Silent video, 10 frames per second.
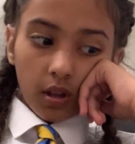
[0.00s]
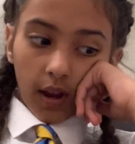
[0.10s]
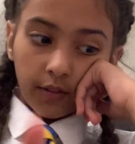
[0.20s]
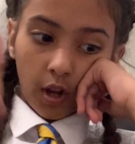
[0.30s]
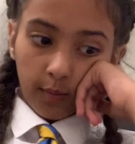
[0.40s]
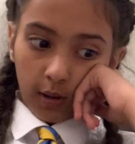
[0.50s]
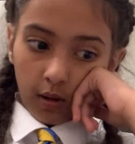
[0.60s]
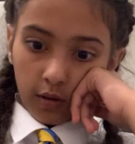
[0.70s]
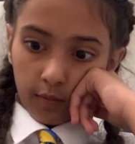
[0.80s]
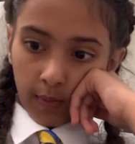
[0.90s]
I have to
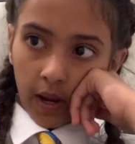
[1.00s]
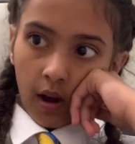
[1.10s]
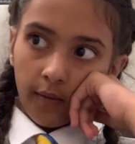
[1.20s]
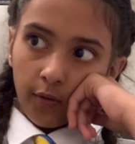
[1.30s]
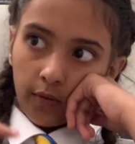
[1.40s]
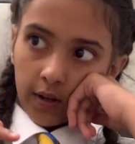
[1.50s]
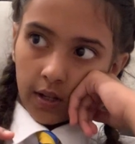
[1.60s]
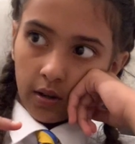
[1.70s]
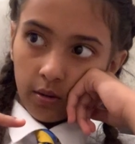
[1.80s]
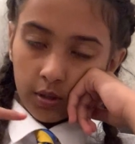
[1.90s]
upload my other
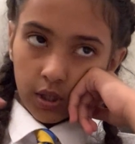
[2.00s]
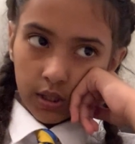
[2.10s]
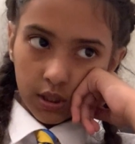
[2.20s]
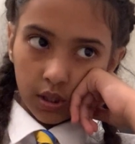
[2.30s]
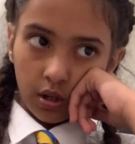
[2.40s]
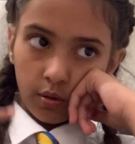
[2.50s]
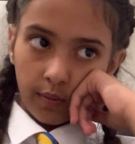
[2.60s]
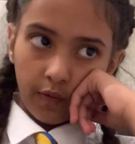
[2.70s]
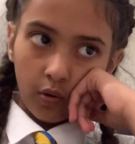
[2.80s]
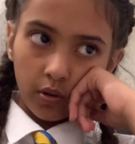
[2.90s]
video, which has to go
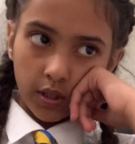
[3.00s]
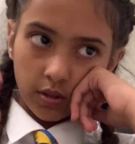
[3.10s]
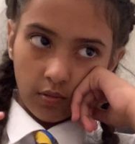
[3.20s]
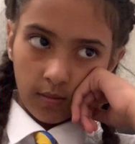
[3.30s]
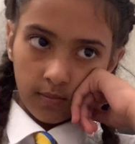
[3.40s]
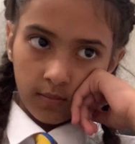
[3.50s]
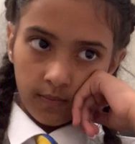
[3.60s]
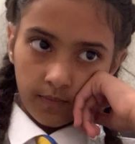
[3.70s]
before this one.